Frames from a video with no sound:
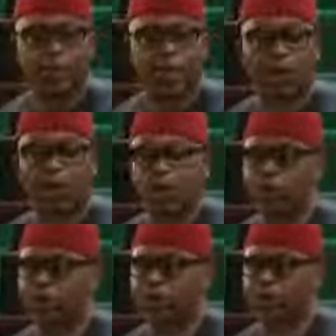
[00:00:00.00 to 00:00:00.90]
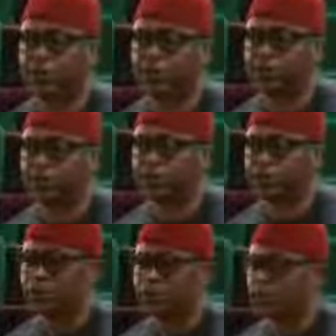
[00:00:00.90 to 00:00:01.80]
That was
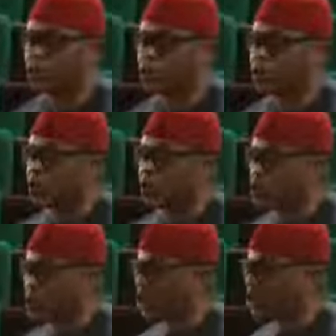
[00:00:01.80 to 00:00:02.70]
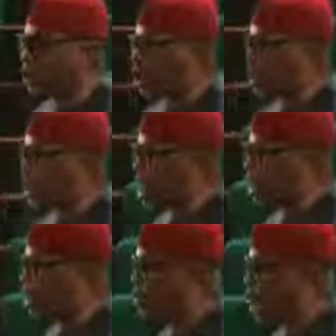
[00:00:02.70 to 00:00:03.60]
Wole
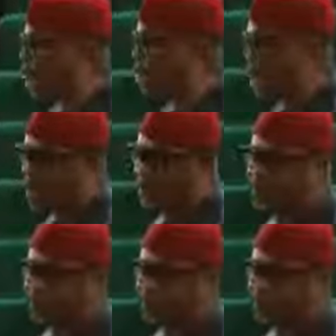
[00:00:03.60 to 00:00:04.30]
Soyinka, and the man died.